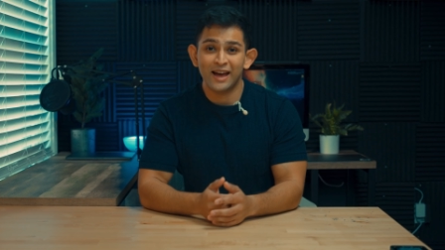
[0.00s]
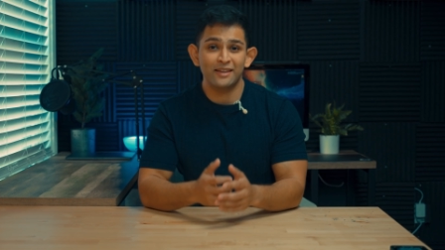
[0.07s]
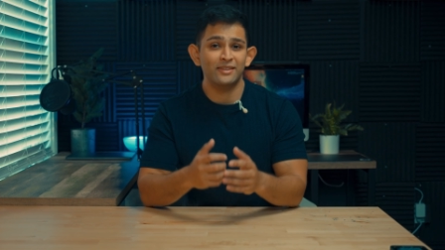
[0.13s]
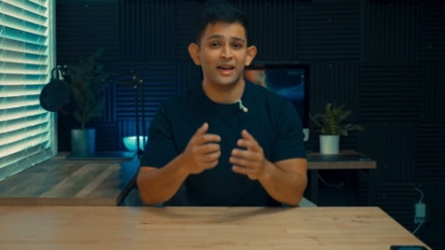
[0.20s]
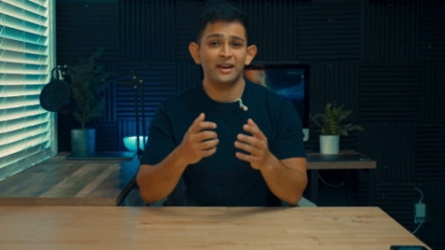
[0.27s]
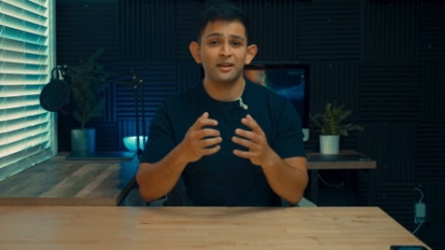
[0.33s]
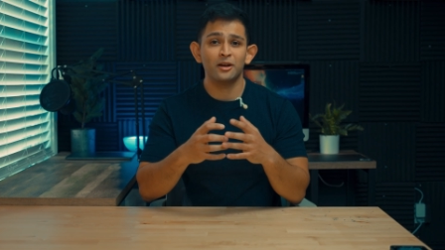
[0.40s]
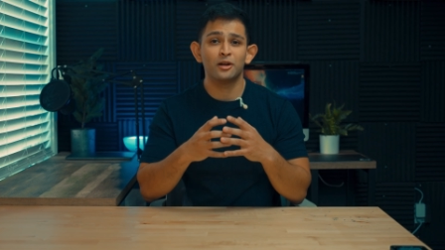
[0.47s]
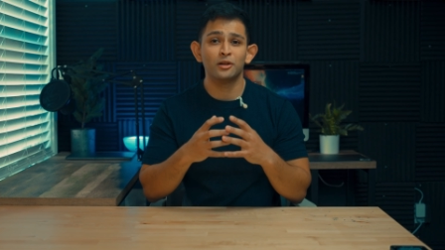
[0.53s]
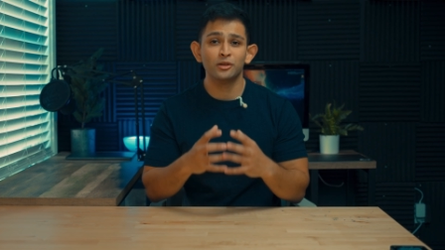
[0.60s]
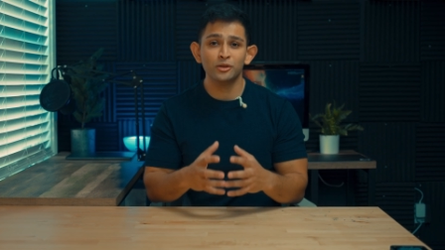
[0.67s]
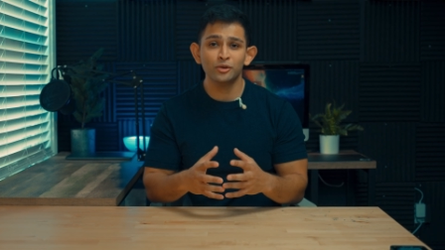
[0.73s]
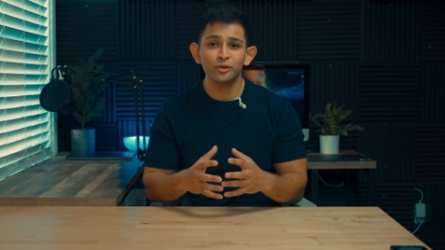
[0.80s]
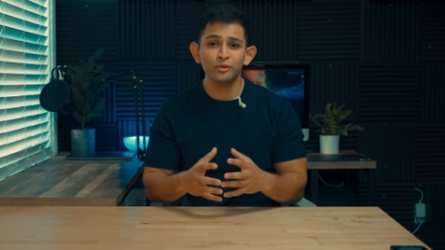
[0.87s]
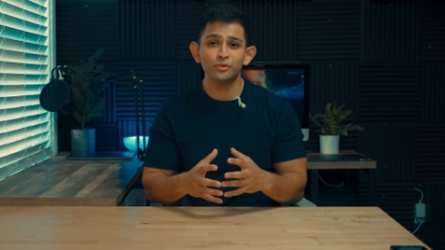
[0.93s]
And that
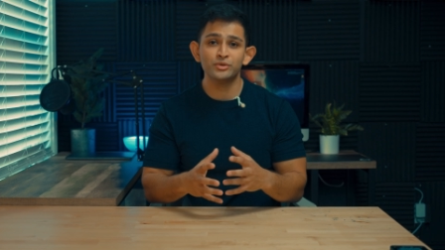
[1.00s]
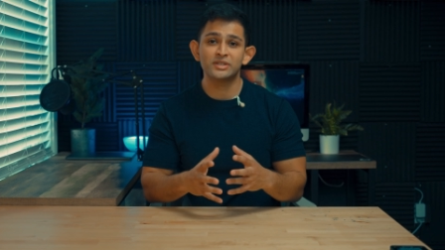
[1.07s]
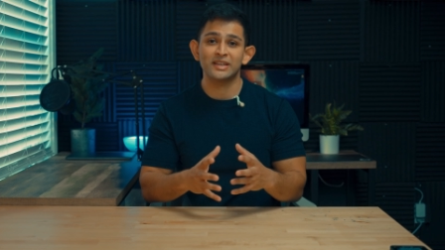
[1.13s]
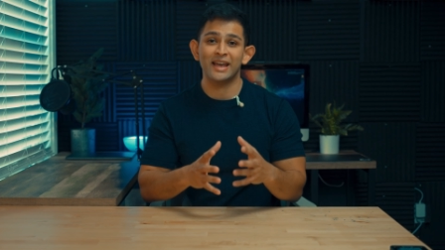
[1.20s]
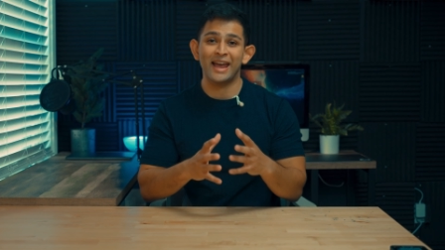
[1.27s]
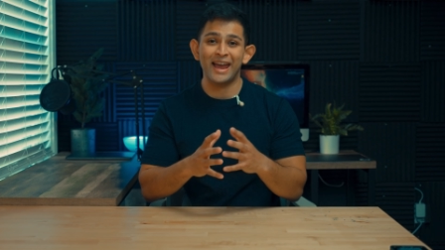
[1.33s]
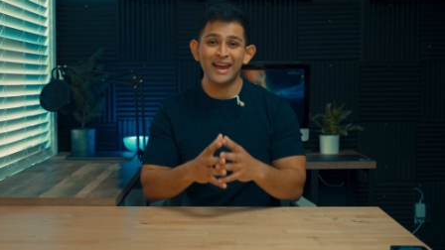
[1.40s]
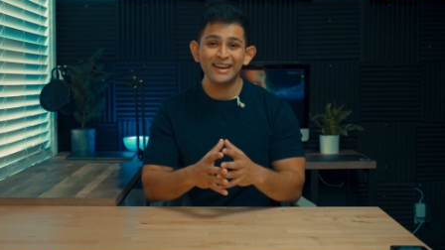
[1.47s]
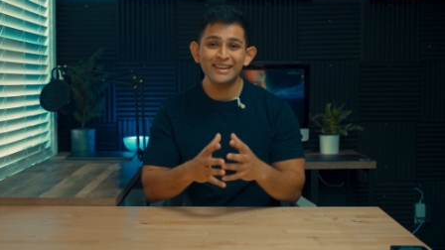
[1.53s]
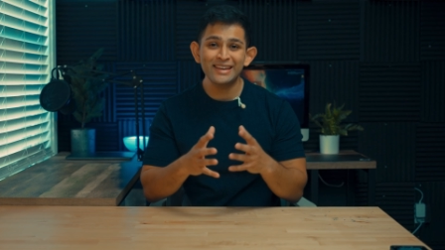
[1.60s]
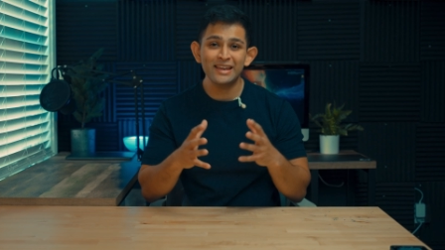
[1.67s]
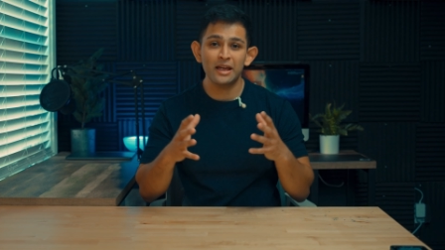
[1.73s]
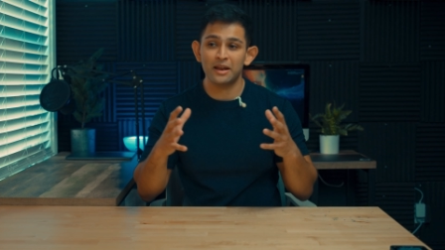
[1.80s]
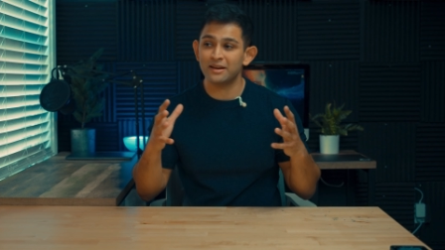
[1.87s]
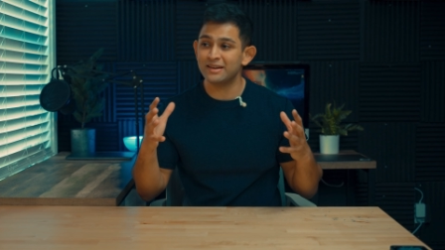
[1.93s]
includes
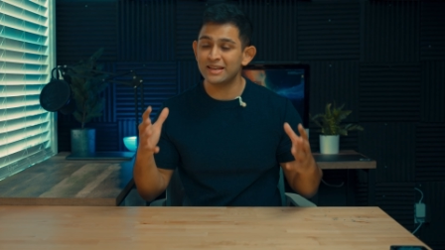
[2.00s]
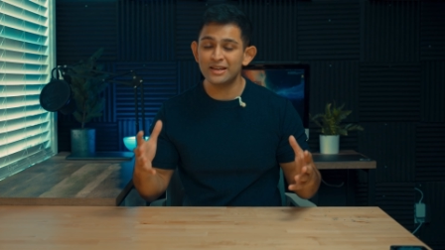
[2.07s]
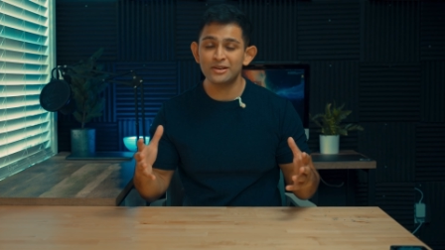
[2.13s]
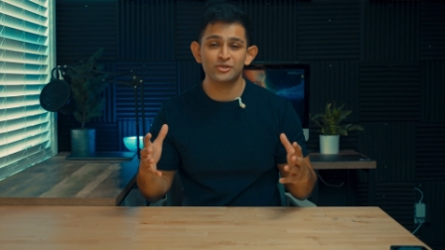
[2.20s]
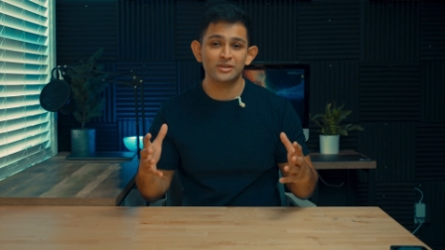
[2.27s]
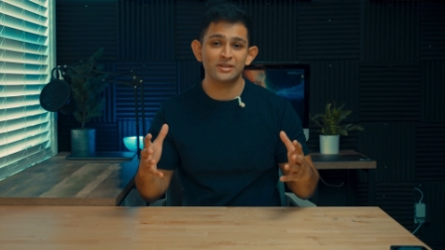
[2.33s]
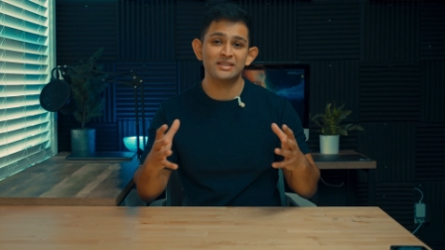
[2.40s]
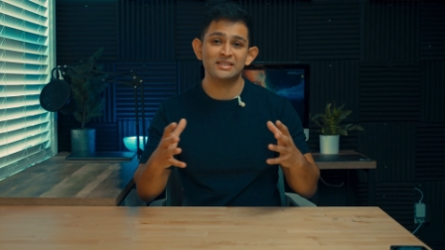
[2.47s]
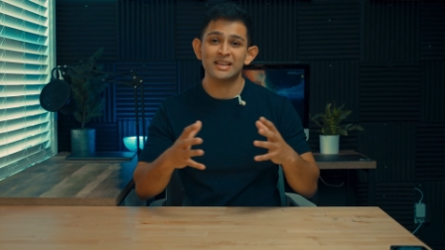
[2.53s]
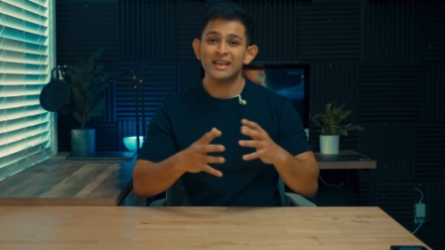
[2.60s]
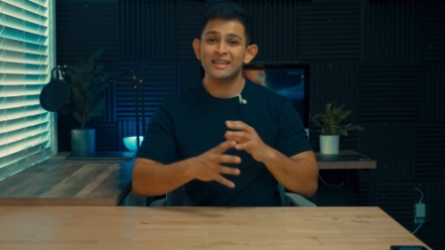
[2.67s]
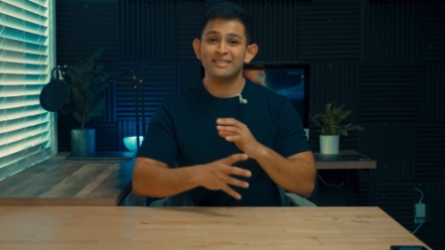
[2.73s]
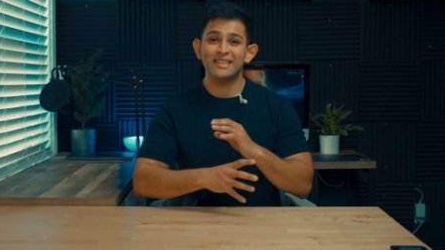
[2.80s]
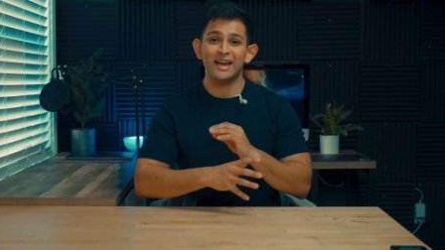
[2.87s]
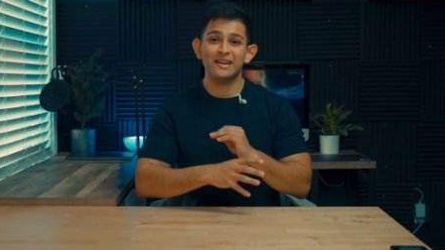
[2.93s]
any niches
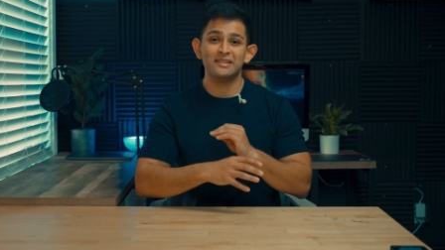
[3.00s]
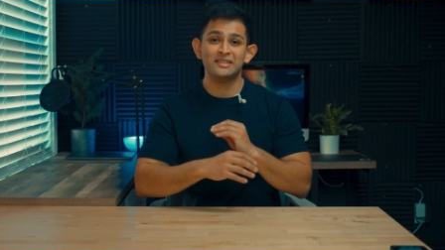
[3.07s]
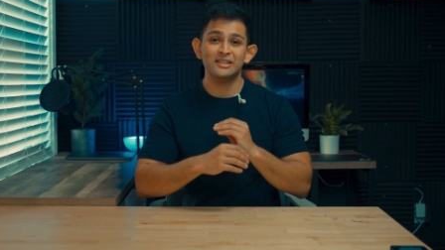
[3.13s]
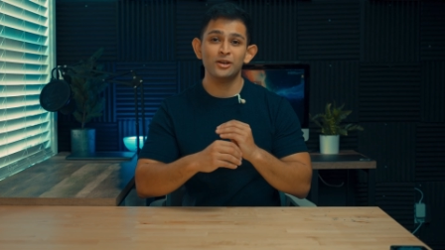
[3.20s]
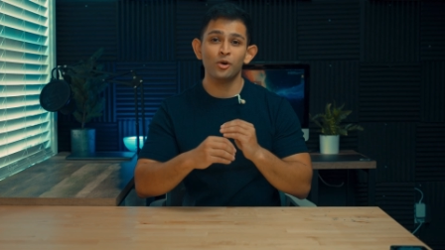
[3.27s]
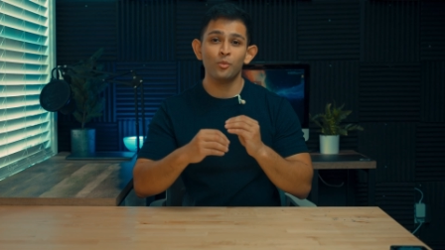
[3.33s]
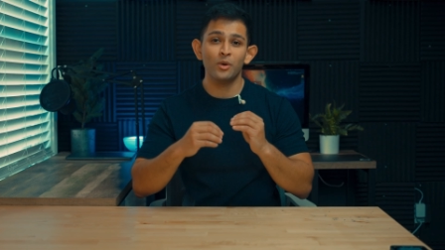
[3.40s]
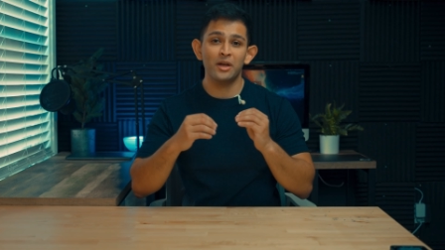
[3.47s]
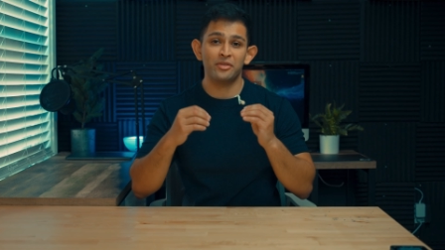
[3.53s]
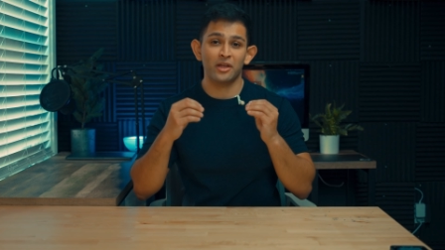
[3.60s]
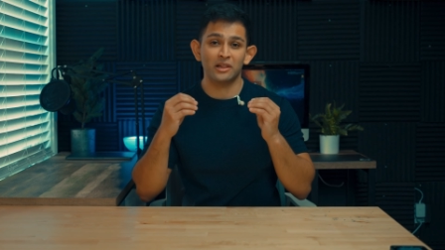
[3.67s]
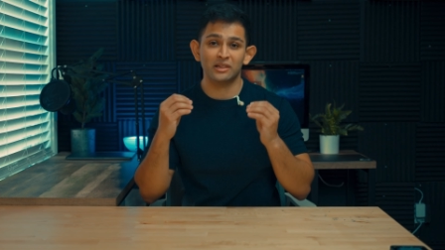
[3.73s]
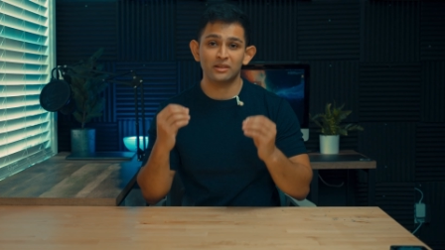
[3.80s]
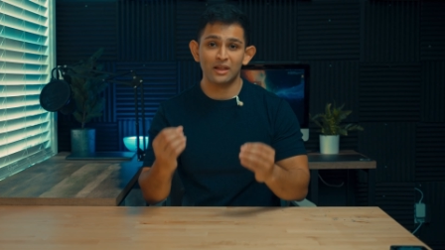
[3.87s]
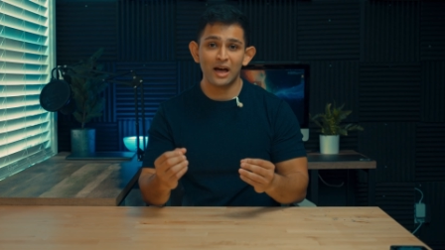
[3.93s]
that deal with
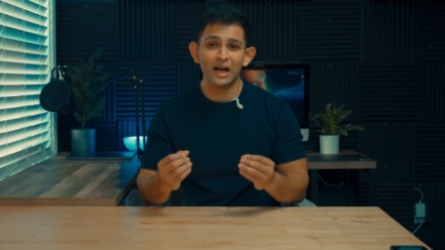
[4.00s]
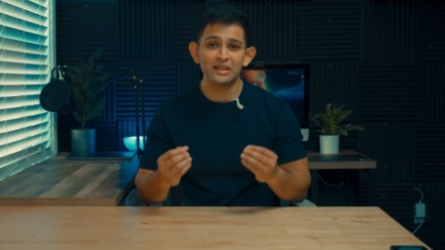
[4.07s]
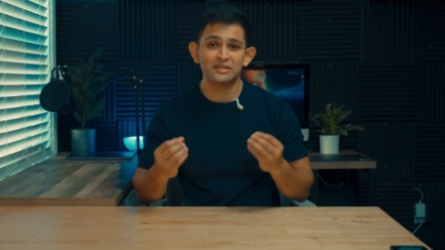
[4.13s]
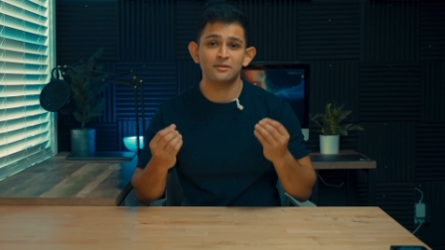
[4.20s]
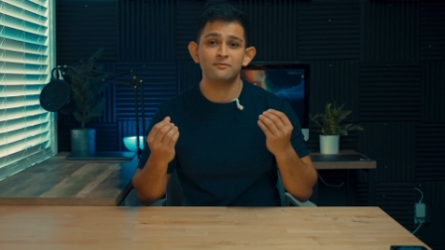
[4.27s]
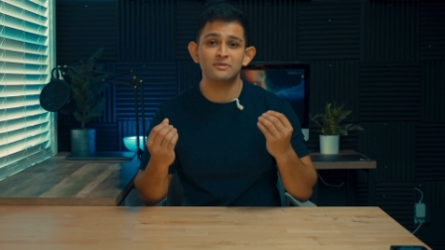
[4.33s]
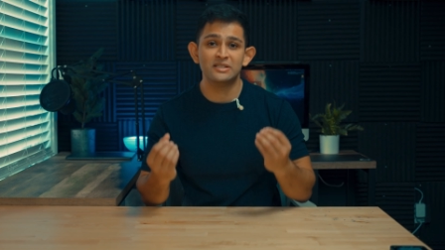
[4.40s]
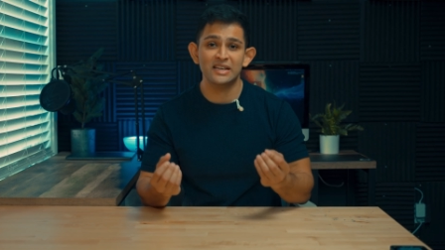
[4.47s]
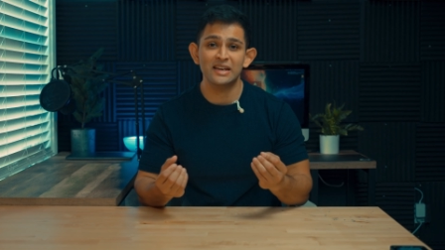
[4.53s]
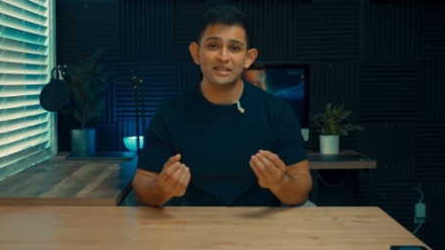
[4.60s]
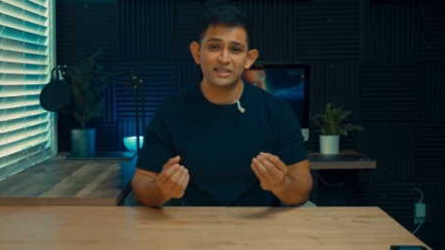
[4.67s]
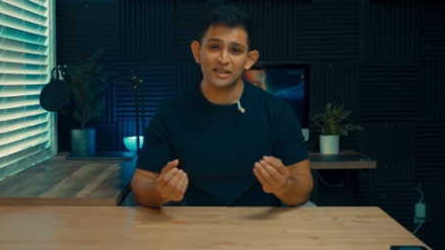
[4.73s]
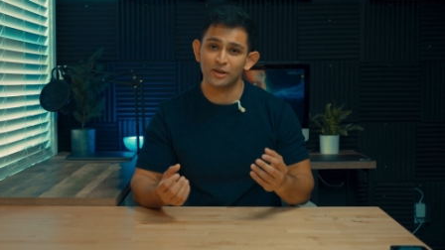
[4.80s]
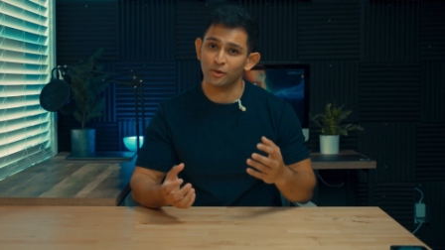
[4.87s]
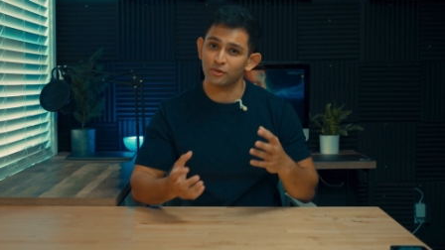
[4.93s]
lots of
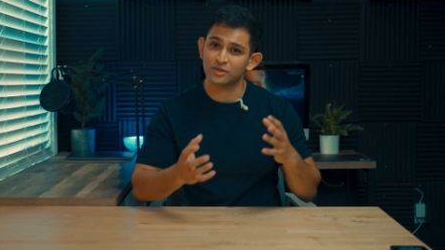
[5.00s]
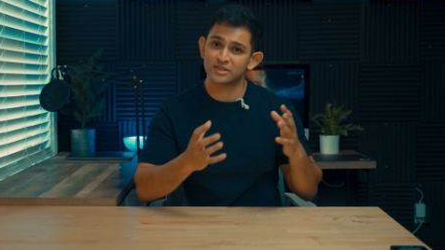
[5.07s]
detail,